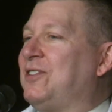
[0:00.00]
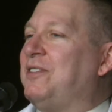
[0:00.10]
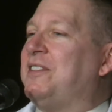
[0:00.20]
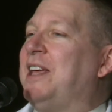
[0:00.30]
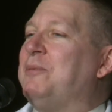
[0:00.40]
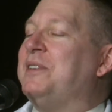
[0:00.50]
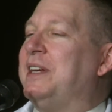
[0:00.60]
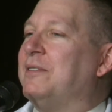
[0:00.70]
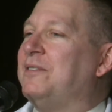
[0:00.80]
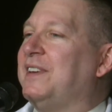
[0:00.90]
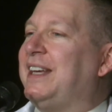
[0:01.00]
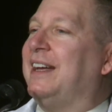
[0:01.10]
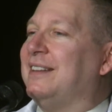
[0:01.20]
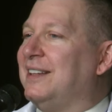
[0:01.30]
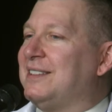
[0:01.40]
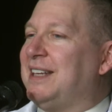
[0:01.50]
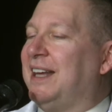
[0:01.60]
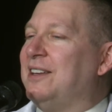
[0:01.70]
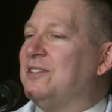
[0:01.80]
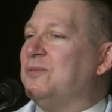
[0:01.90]
that they will never forget that
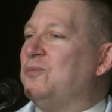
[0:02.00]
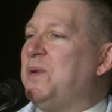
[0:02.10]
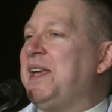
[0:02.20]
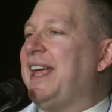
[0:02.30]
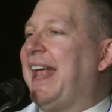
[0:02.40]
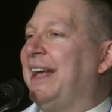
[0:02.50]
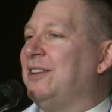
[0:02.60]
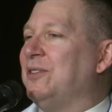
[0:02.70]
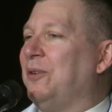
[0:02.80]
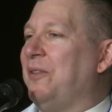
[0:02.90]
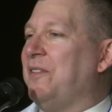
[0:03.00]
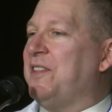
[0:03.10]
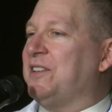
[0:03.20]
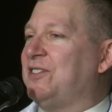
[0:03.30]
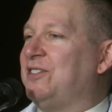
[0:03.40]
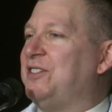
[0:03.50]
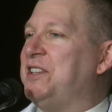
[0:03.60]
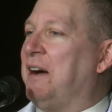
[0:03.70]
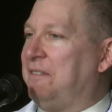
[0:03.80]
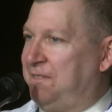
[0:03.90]
says, "We handle the
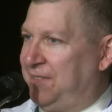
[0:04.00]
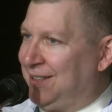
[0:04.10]
stuff."